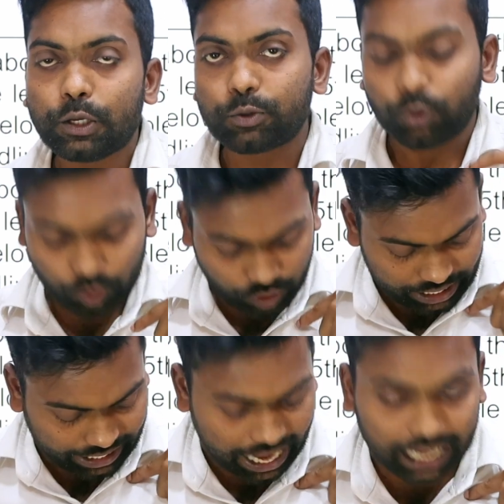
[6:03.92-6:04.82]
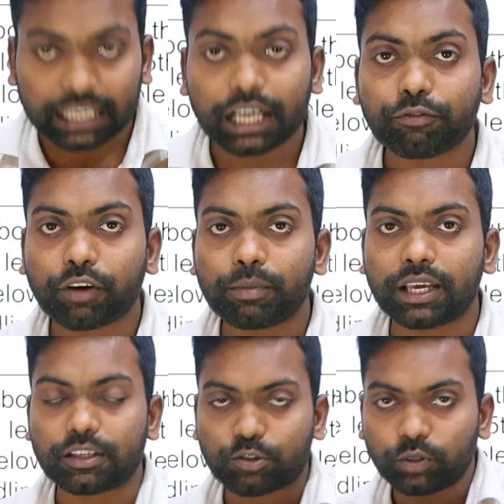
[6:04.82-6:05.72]
So you can calculate from
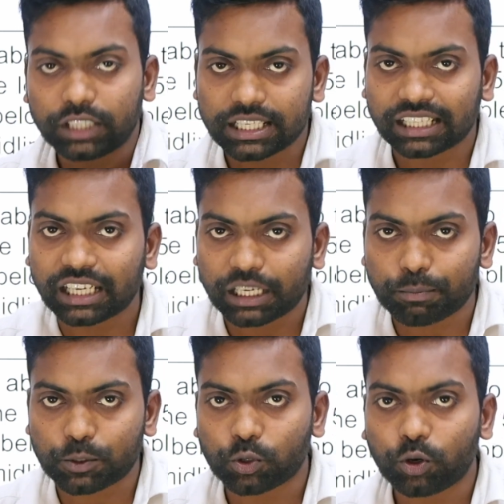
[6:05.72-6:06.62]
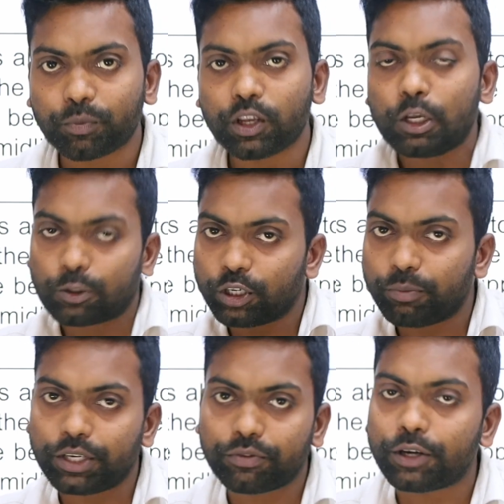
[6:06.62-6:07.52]
here. So these are the ribs, no? So in
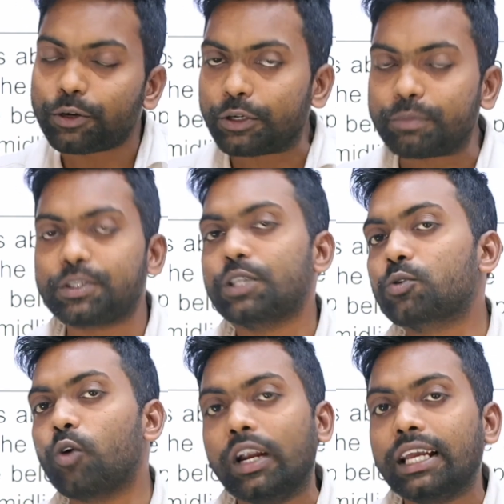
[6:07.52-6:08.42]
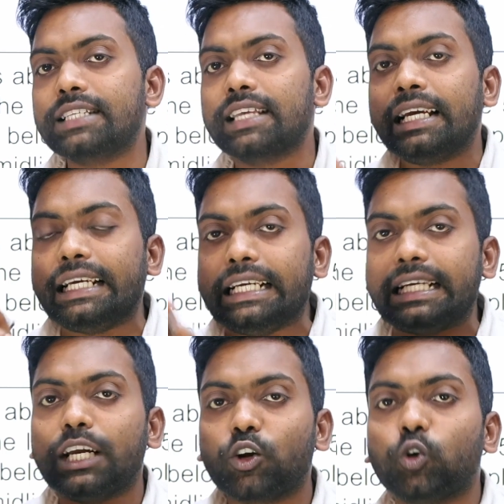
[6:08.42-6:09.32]
between ribs is called as
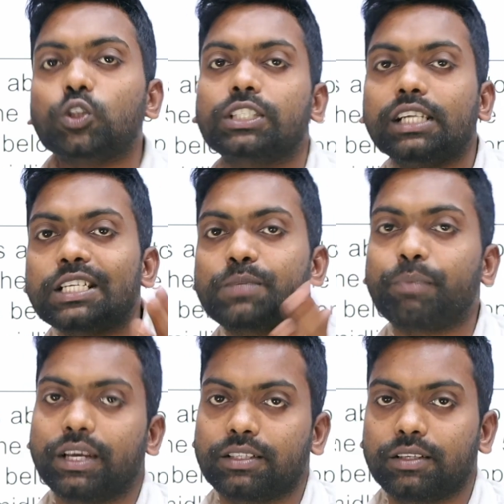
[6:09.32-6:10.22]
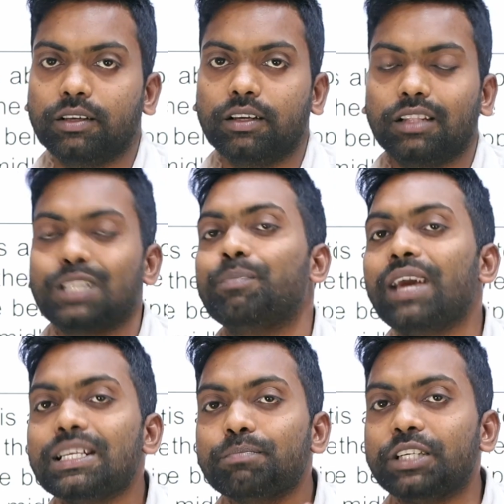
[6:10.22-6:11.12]
intercostal space. The
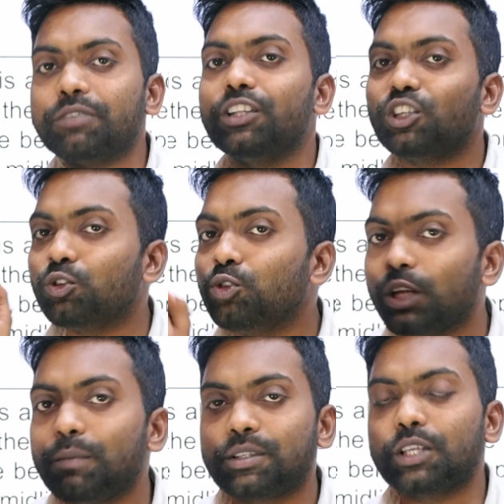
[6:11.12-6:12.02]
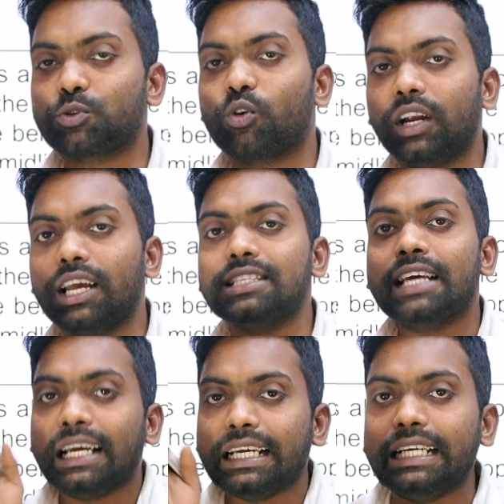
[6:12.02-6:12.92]
space between the two ribs is called as
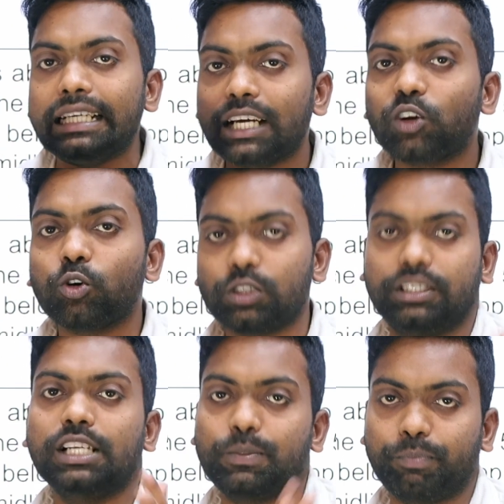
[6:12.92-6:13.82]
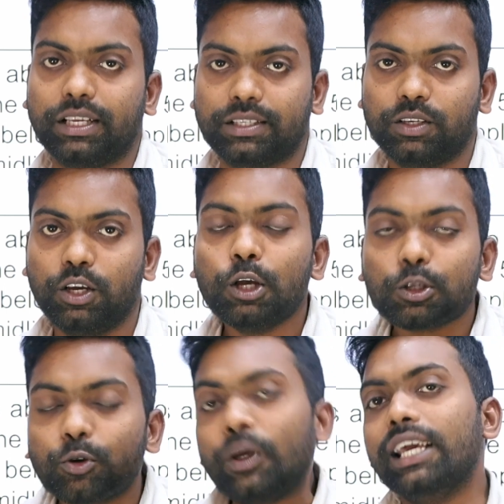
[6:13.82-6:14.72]
intercostal space.
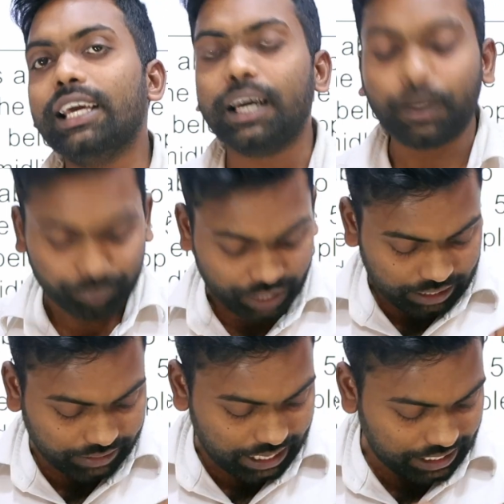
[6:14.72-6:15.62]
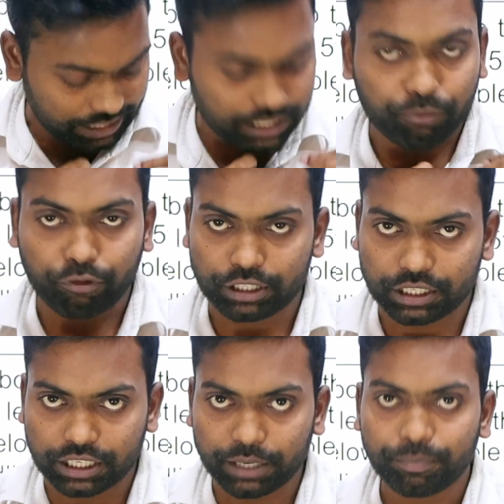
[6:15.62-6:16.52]
So here there is the
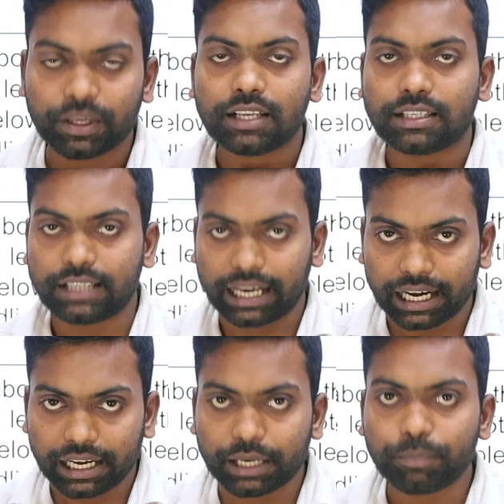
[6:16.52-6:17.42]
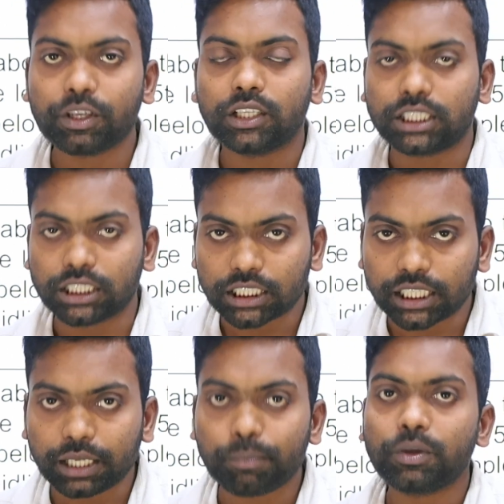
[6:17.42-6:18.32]
first rib, second rib, third
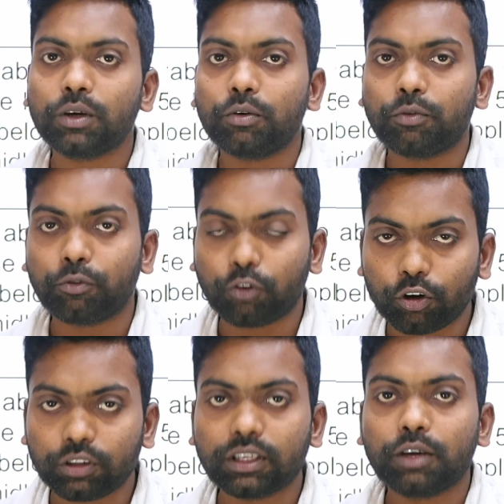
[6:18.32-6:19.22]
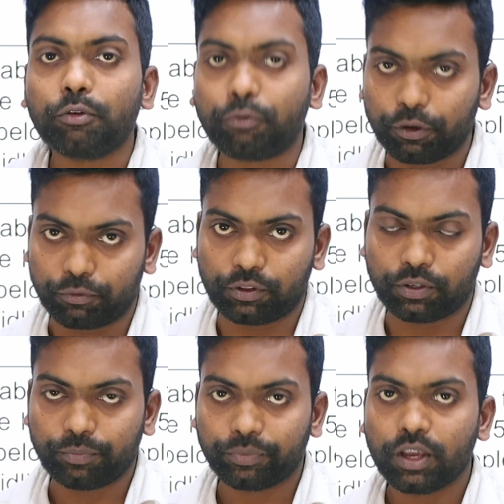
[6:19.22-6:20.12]
rib, fourth, fifth.
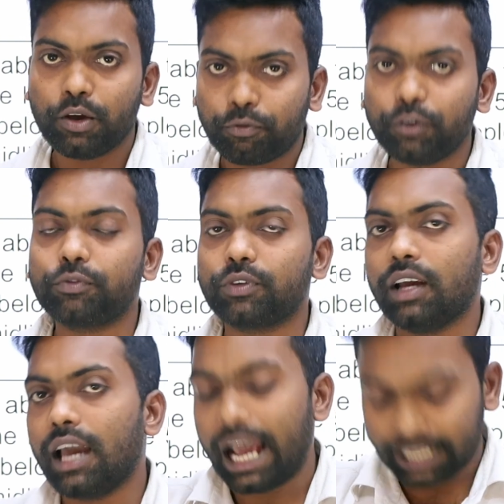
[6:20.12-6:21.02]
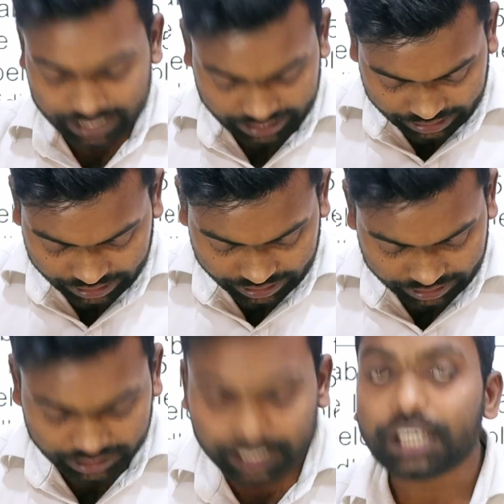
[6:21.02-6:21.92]
Fifth, exactly
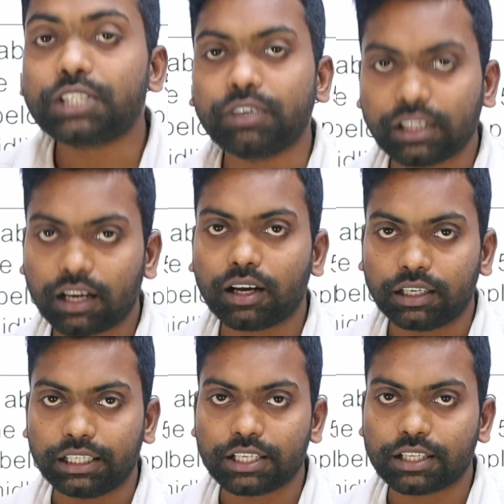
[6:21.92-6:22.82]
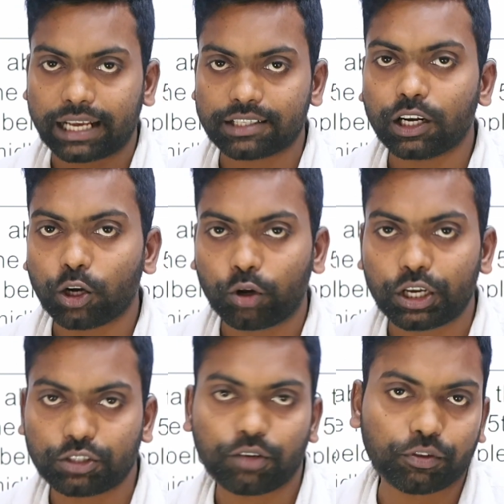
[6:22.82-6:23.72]
it is the exact
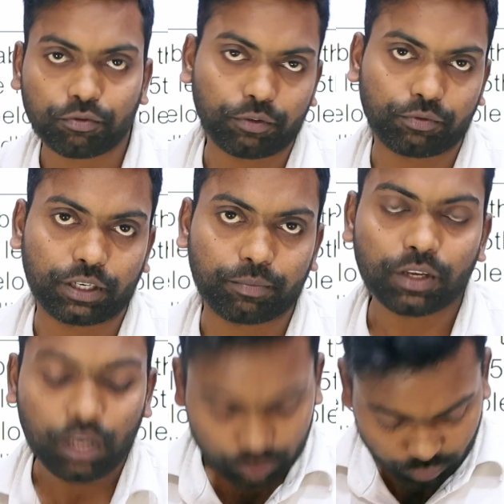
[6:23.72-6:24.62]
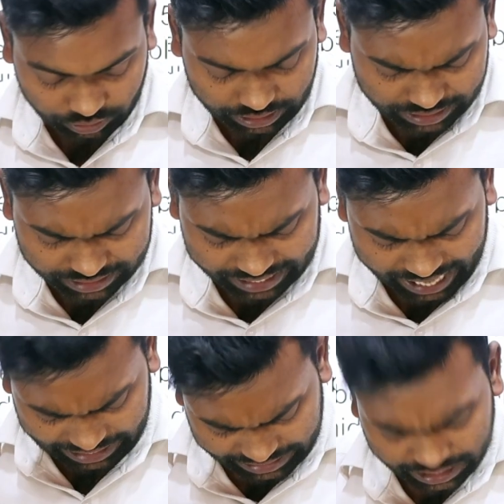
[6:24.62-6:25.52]
location of the fifth rib. So this is
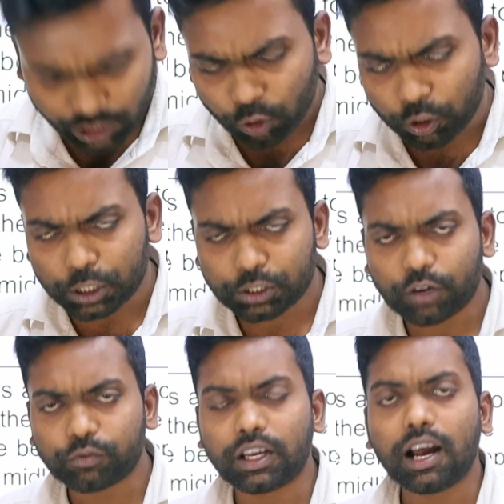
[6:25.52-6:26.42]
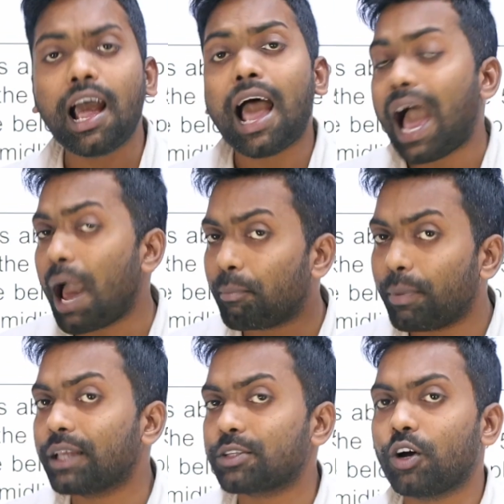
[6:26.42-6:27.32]
exact location of the
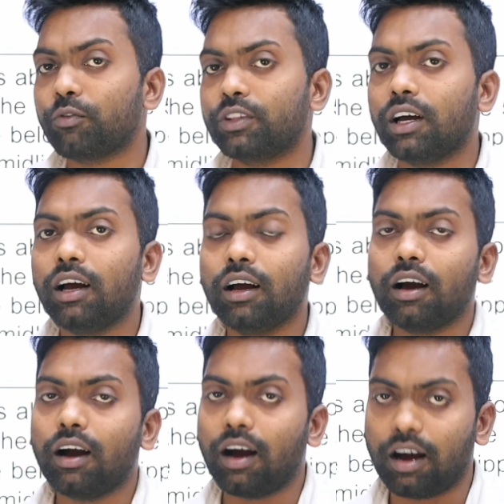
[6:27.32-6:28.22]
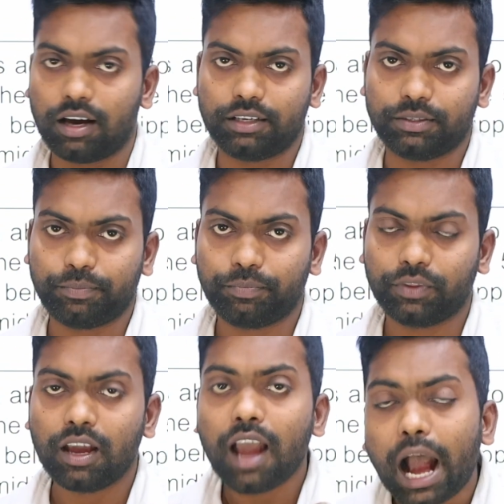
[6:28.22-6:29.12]
apex of the heart.
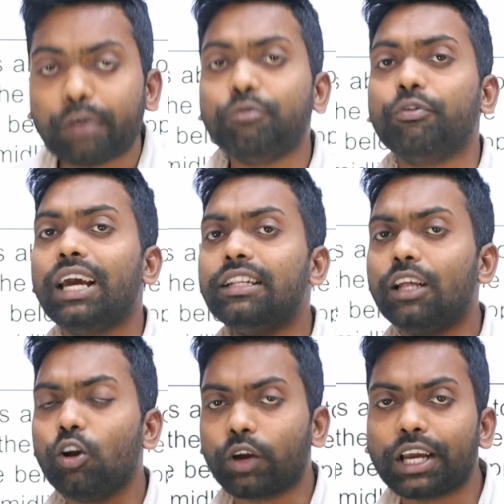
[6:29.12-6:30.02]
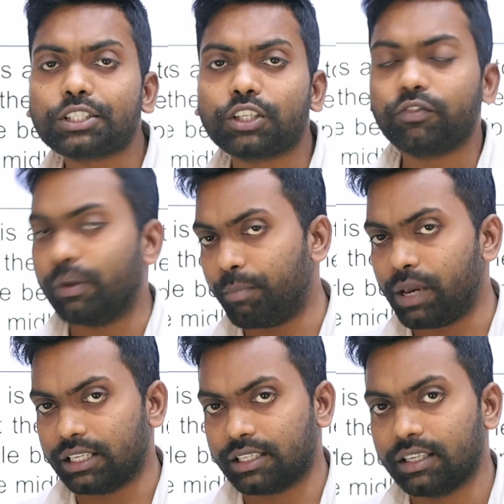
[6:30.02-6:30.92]
And where the location of the
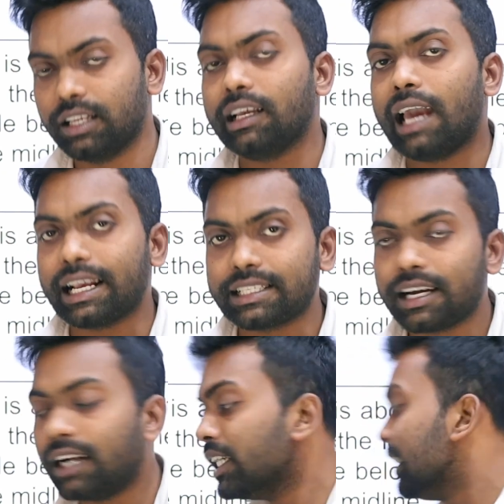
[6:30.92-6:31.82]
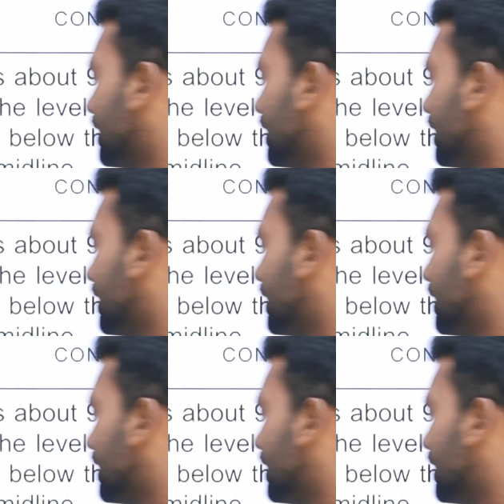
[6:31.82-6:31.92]
base, exact